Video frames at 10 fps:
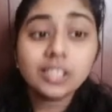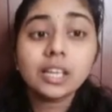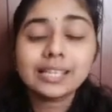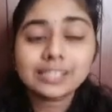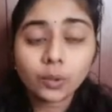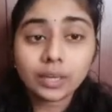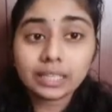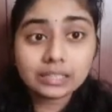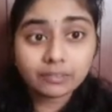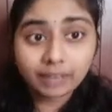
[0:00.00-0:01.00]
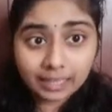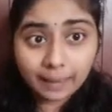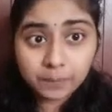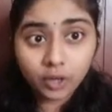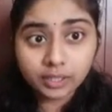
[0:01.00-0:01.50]
So it is very
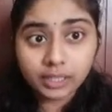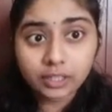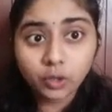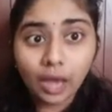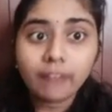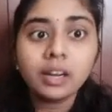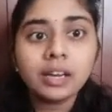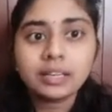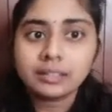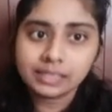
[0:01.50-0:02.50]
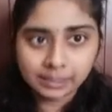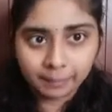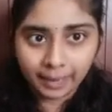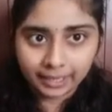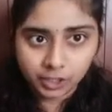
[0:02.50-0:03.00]
important to have a risk
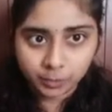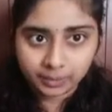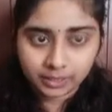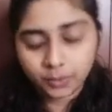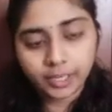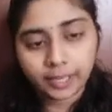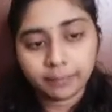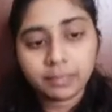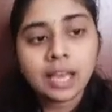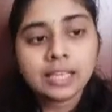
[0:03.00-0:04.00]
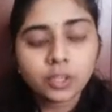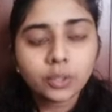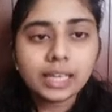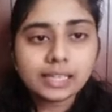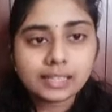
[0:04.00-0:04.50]
management. Okay, so
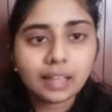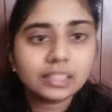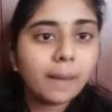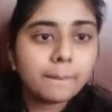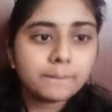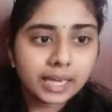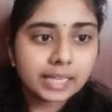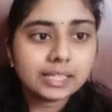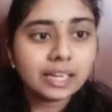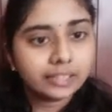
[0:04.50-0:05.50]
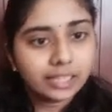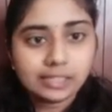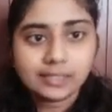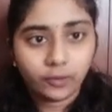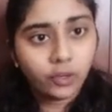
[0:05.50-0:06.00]
these are the major needs
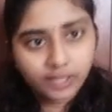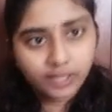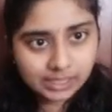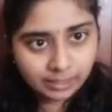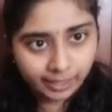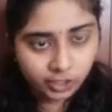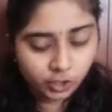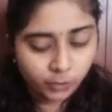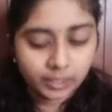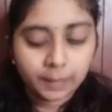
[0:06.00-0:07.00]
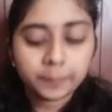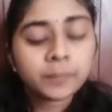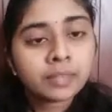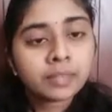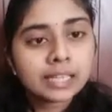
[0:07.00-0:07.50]
for risk management.
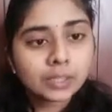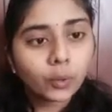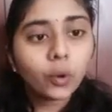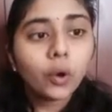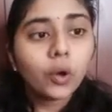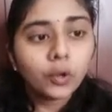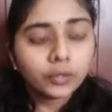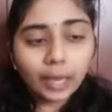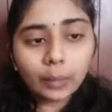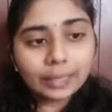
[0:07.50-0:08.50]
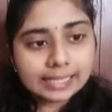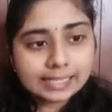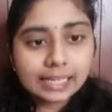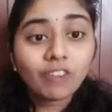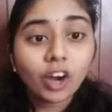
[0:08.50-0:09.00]
So now let's see
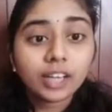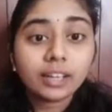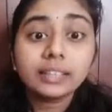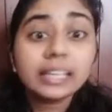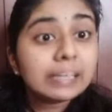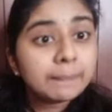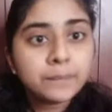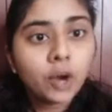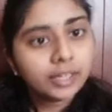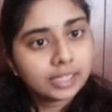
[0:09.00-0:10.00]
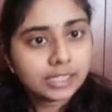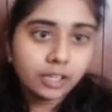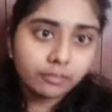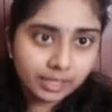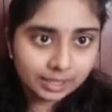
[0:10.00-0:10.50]
what are the importance of
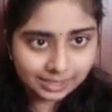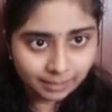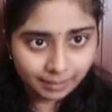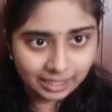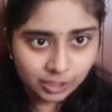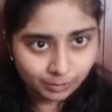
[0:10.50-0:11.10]
risk management.